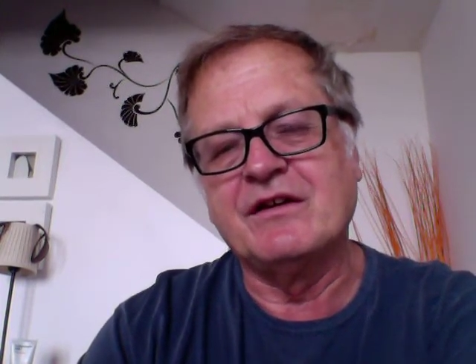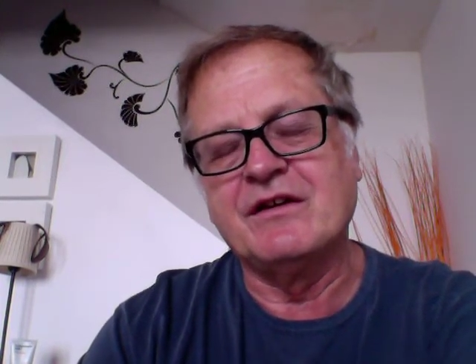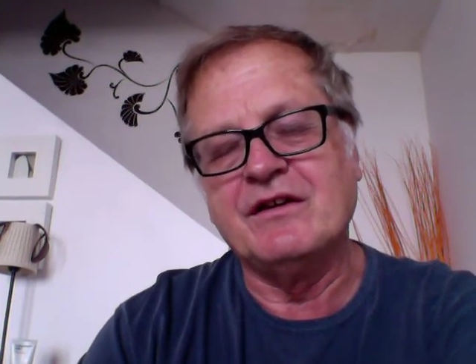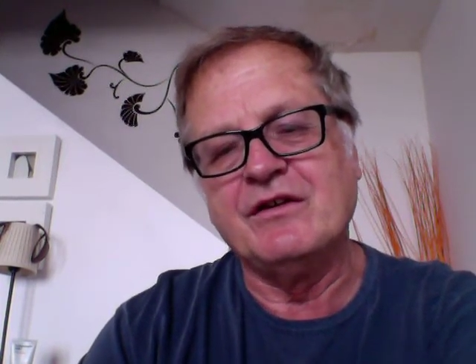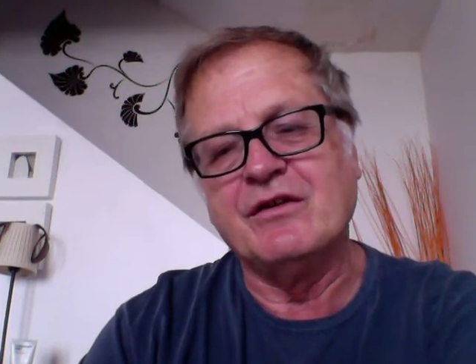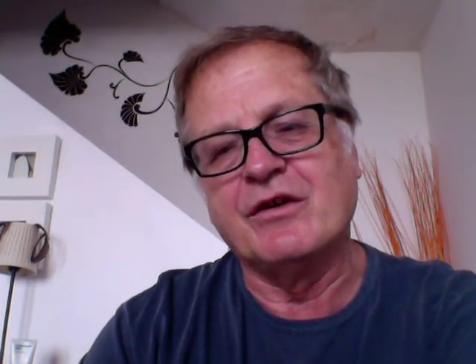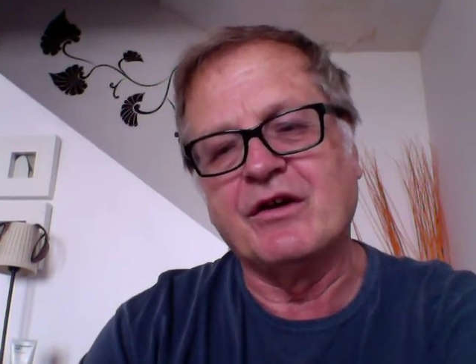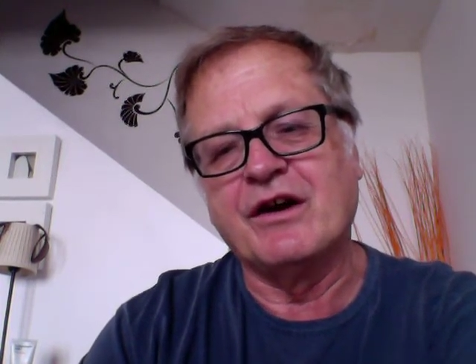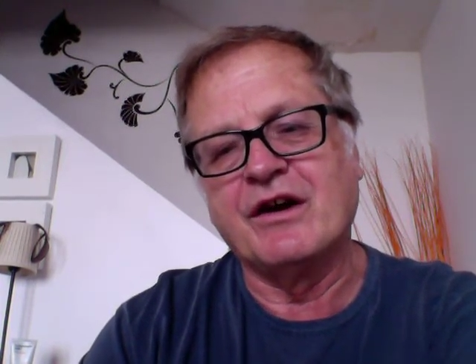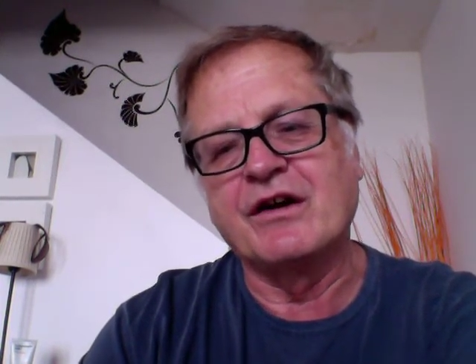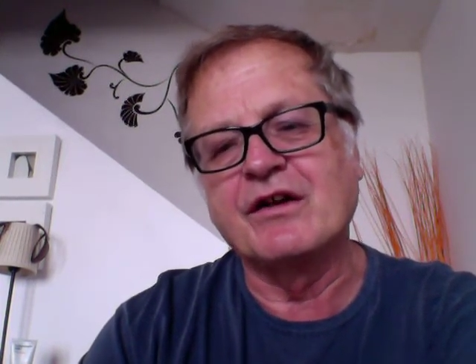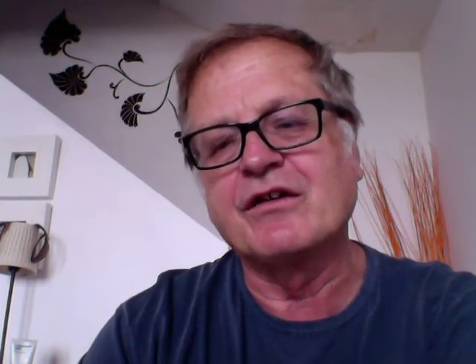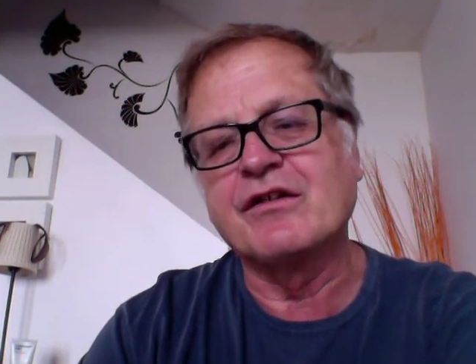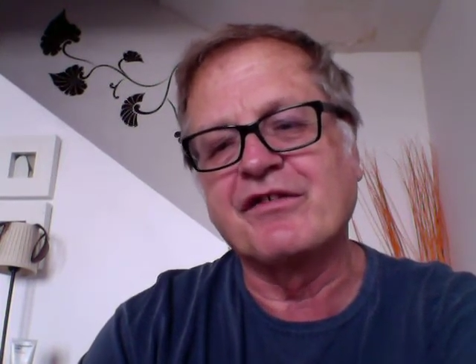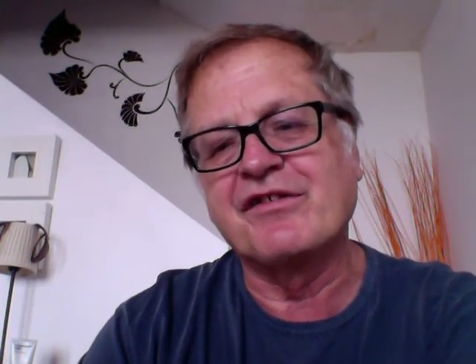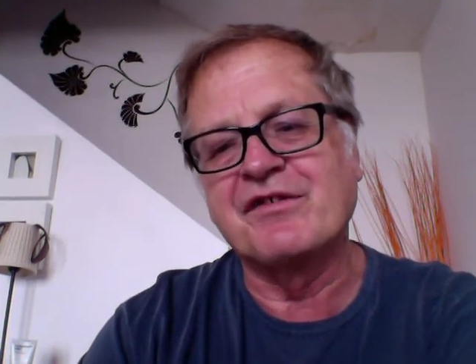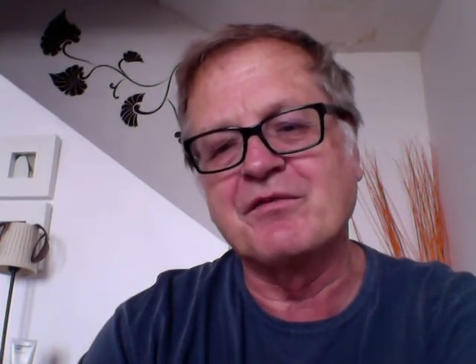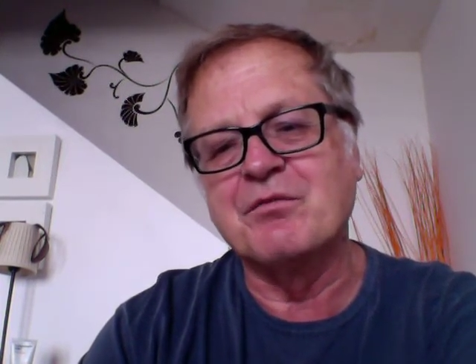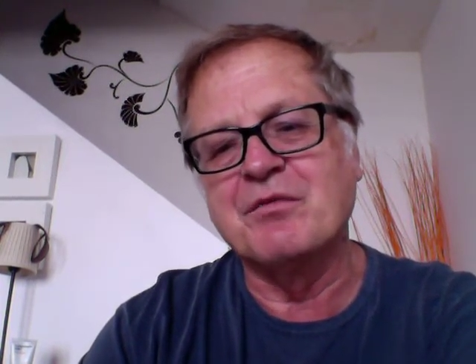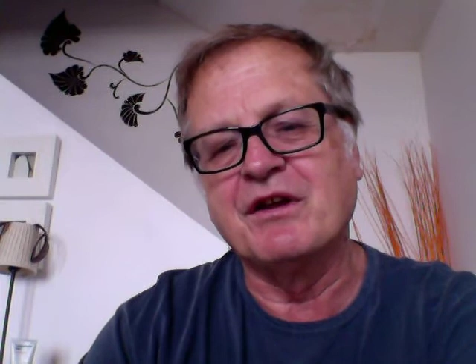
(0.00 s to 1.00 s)
your article
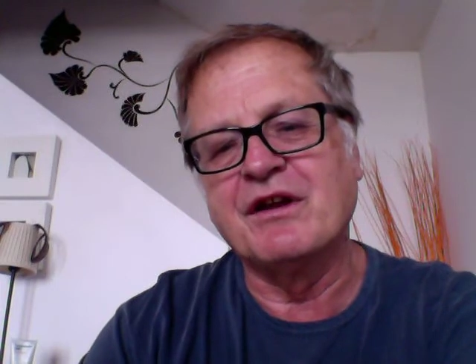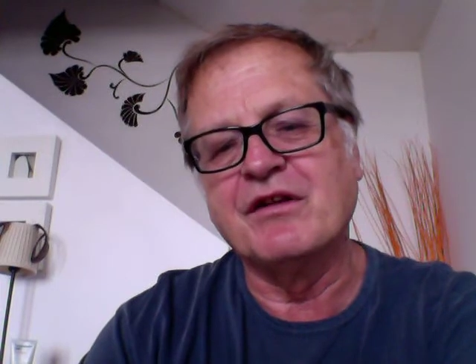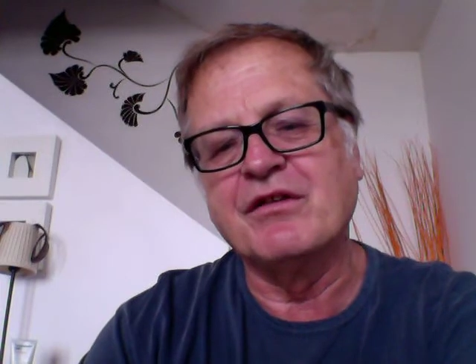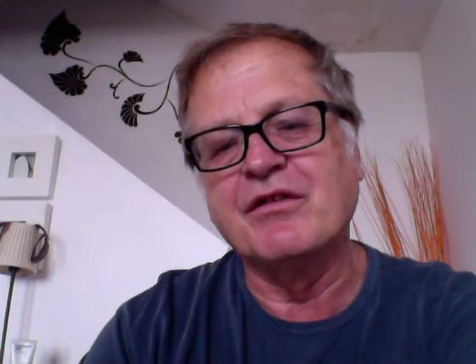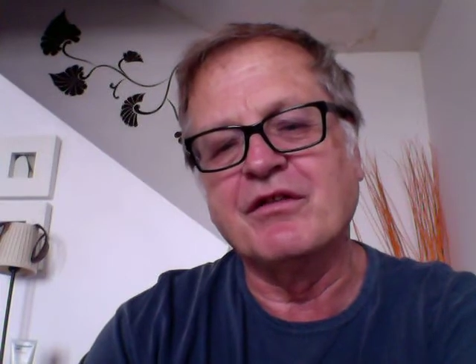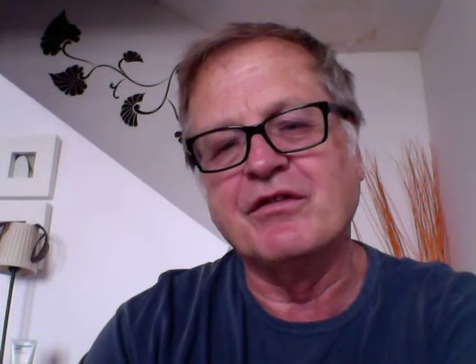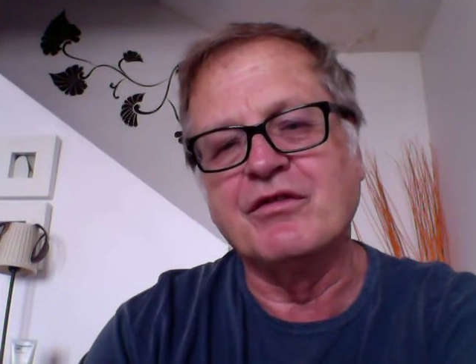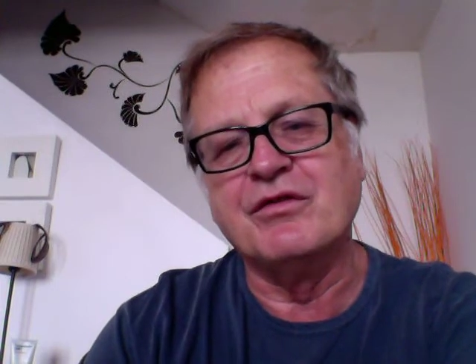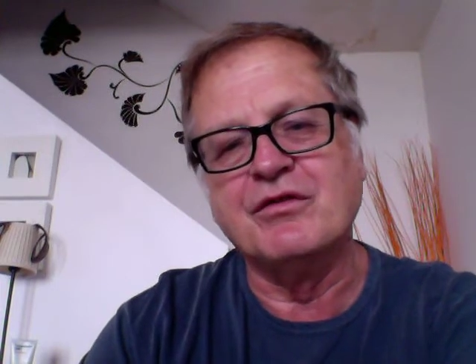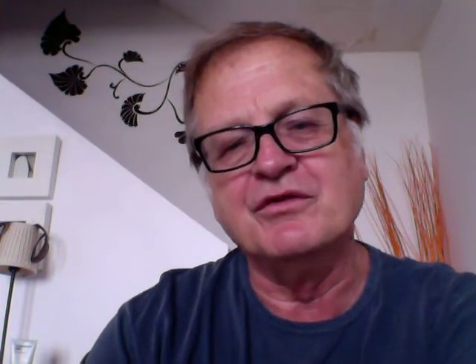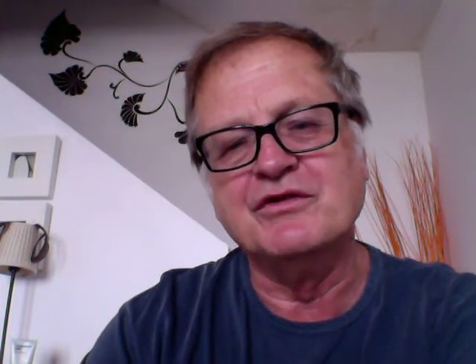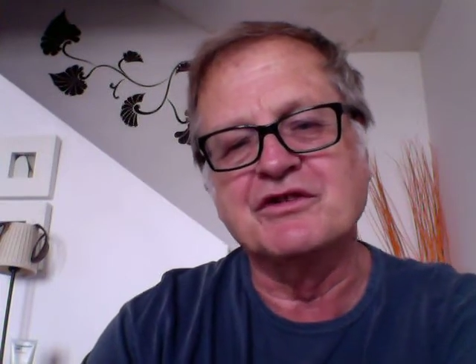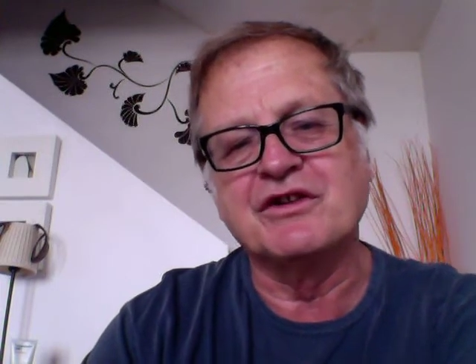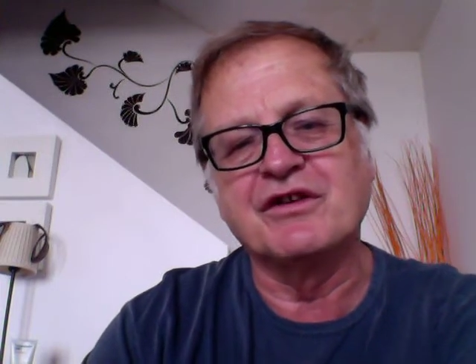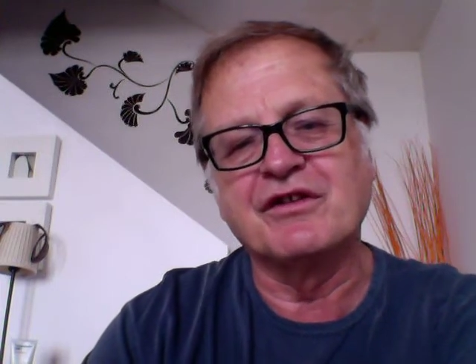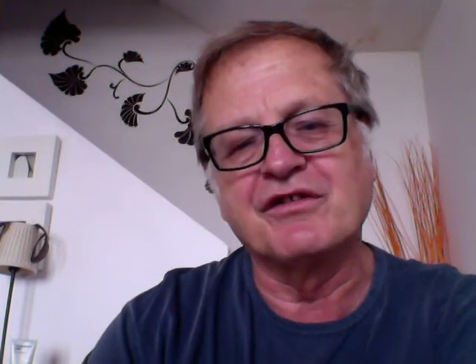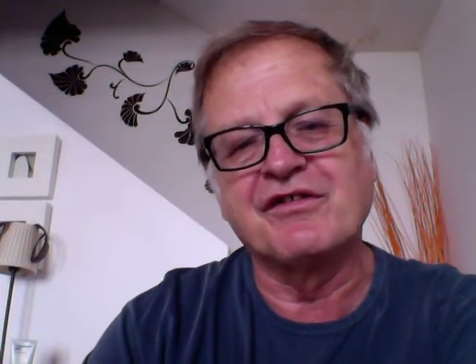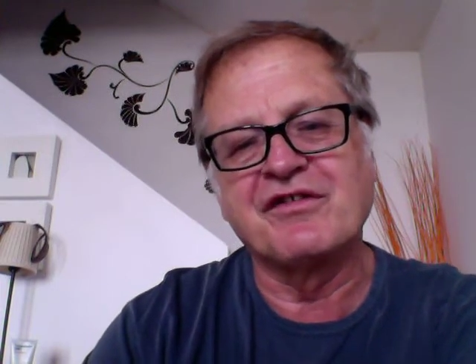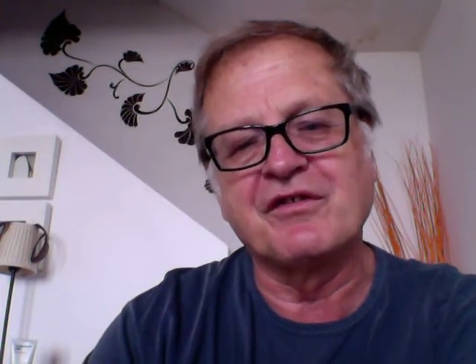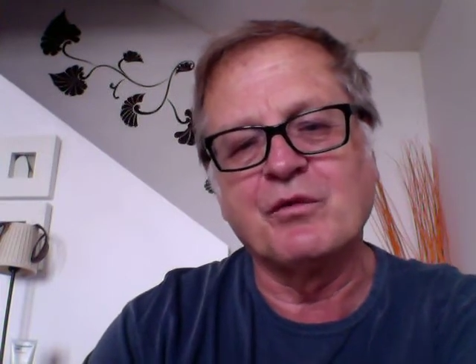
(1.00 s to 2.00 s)
submitted to two
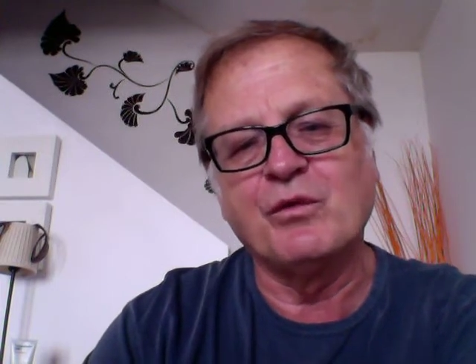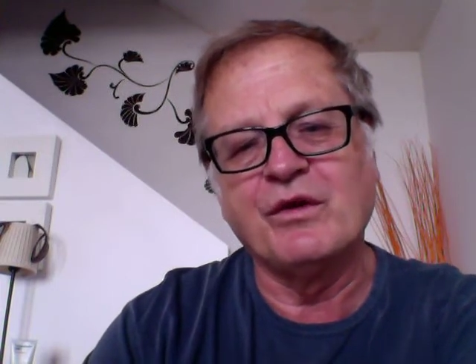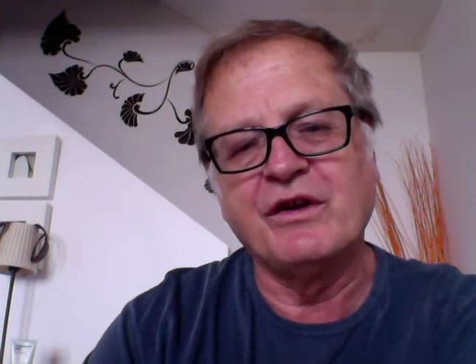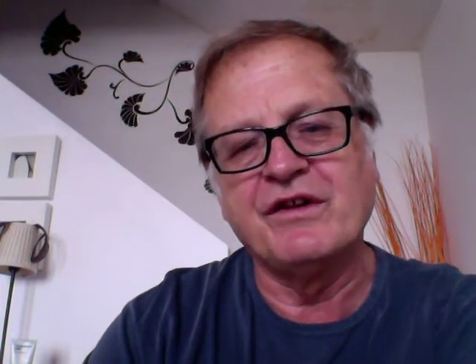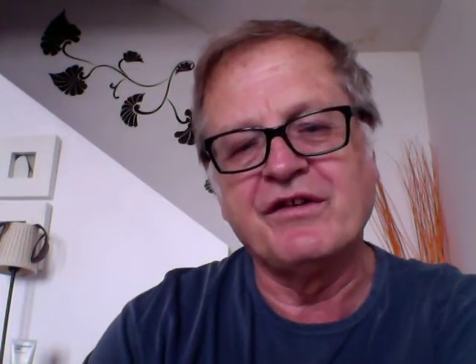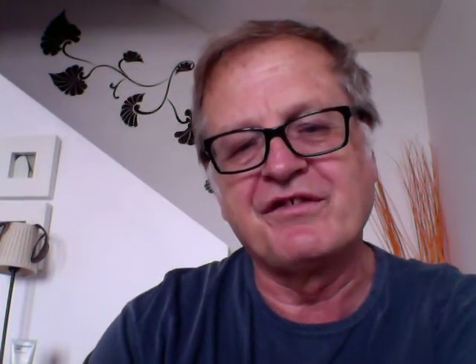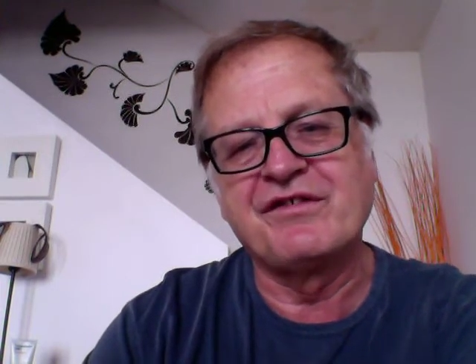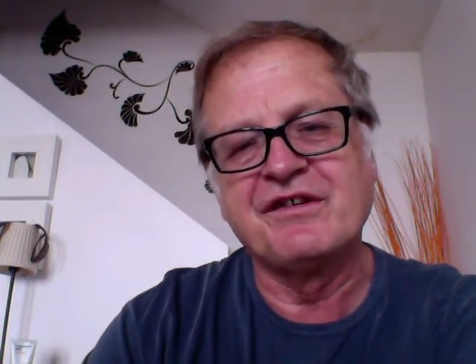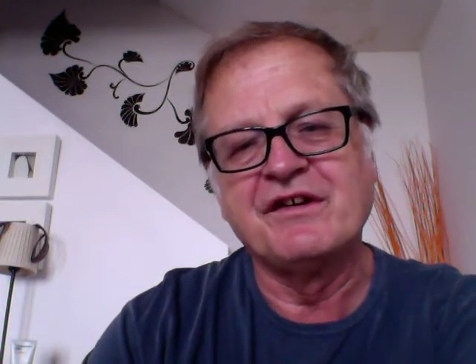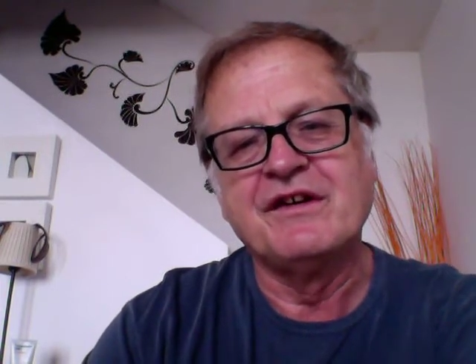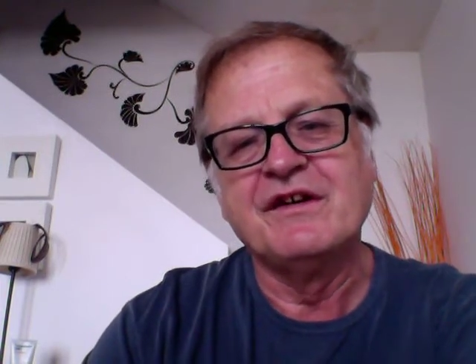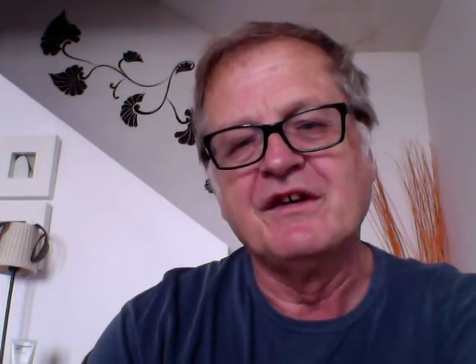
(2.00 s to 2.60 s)
journals at once,